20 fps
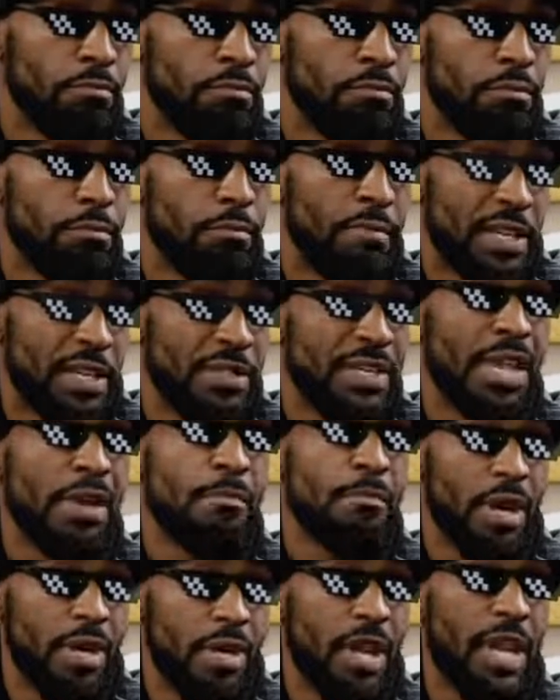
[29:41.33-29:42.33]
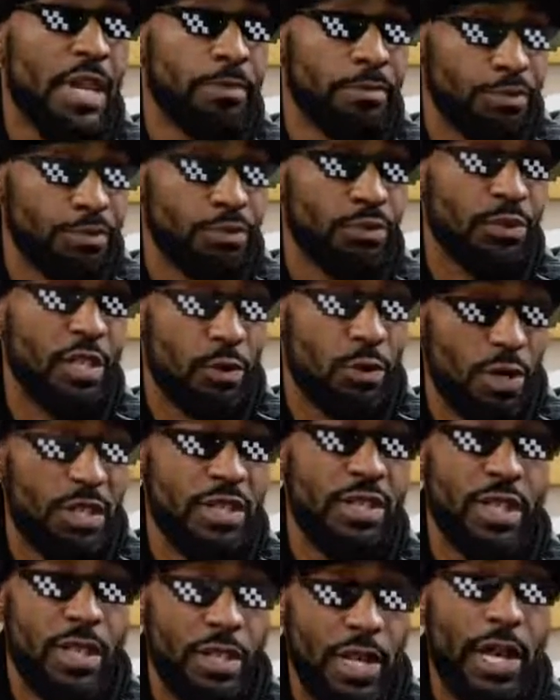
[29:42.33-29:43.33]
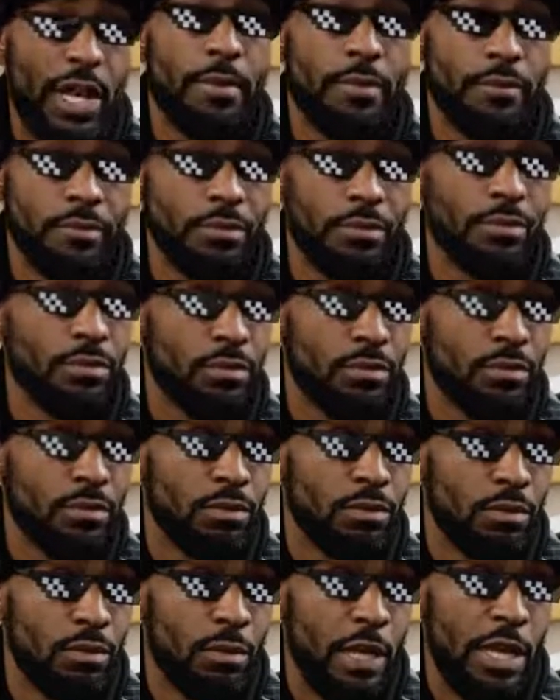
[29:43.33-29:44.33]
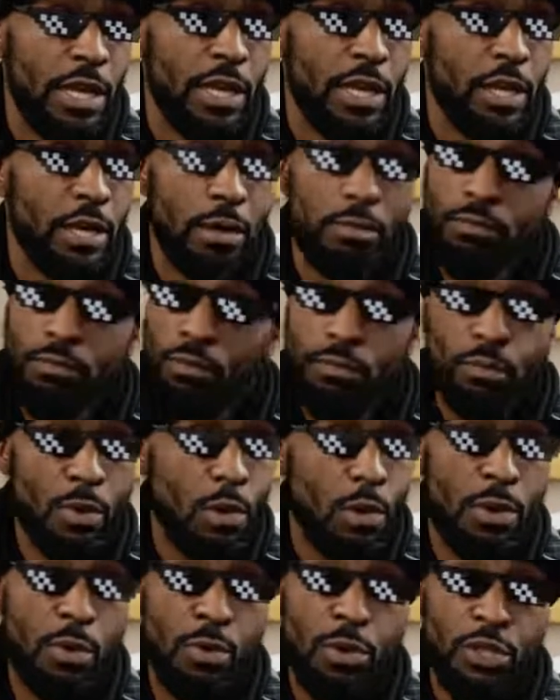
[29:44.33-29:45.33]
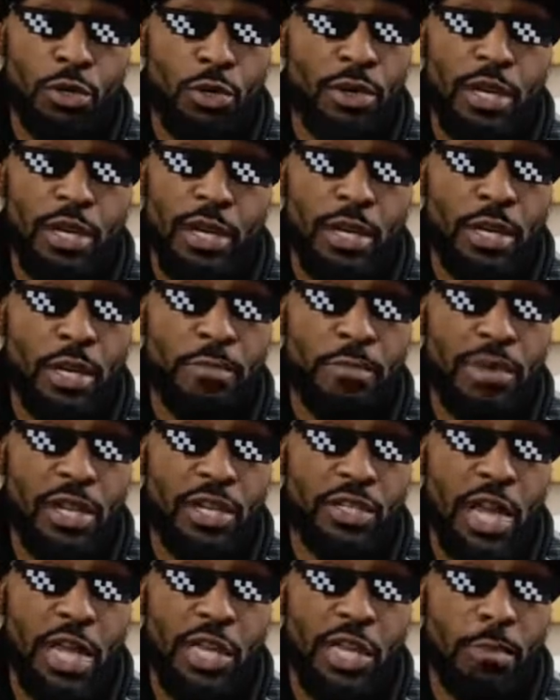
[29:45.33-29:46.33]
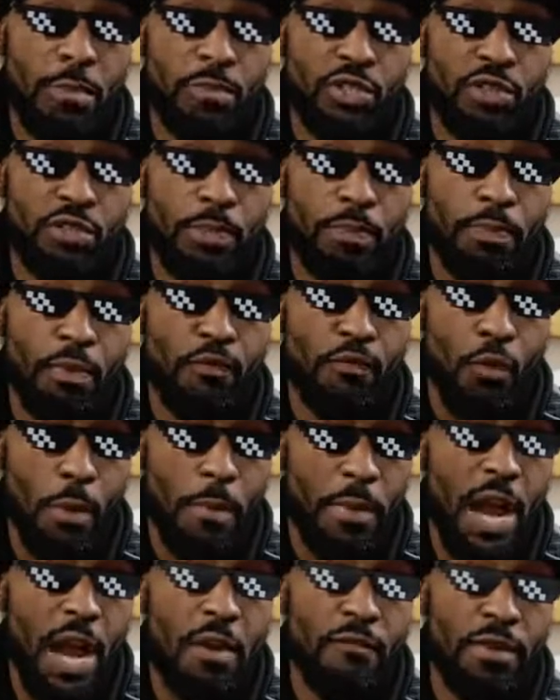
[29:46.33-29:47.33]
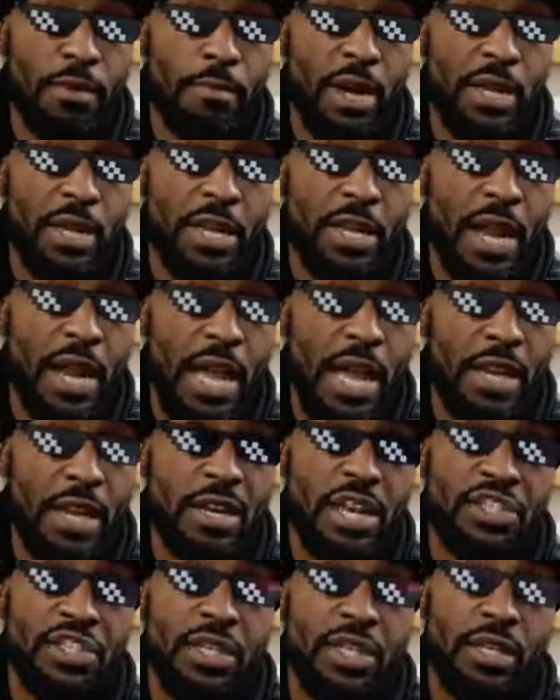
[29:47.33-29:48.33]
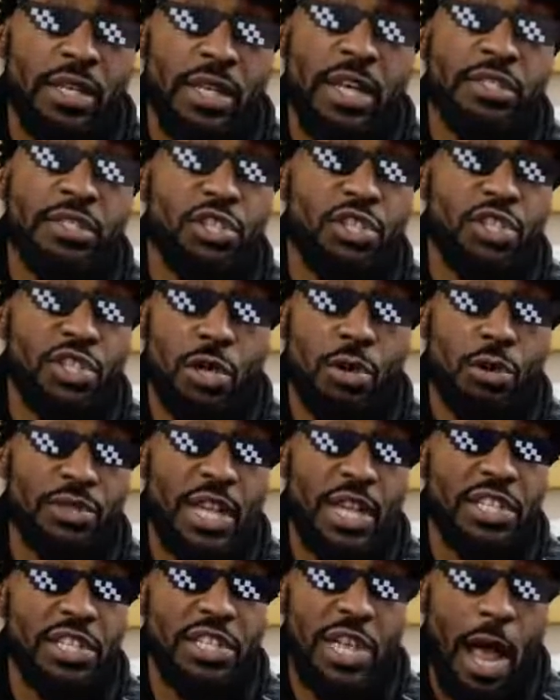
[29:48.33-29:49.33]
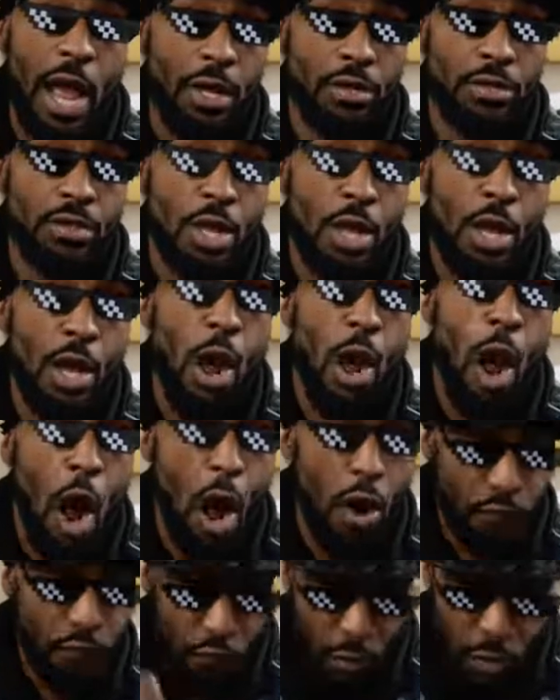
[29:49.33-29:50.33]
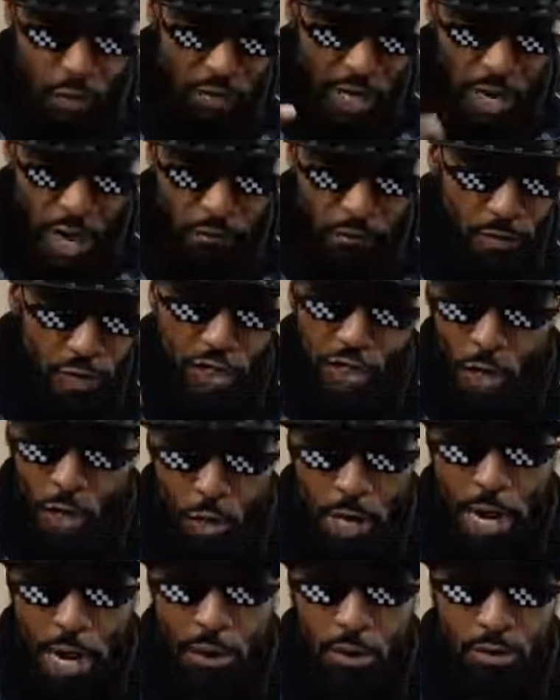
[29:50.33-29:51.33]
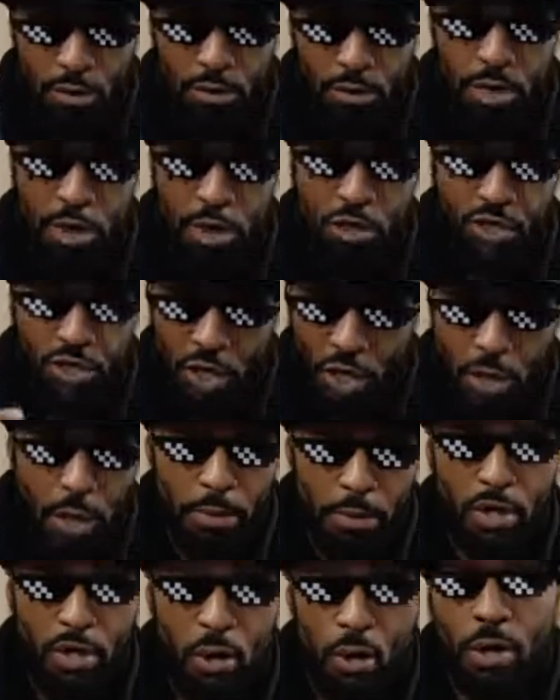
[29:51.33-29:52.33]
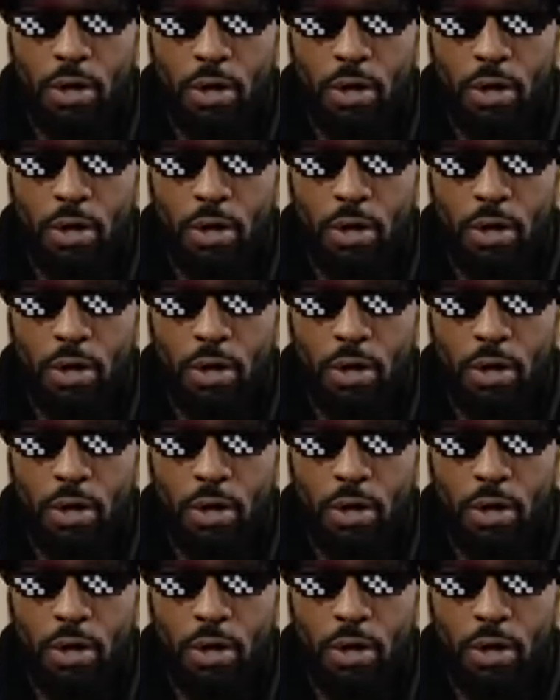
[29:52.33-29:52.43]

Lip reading: Mixtape Monday is what did that. When we were doing it in the beach at Chemistry, performing every Monday night, and that shit led to shows at Shockers. Our first ever shut up tour,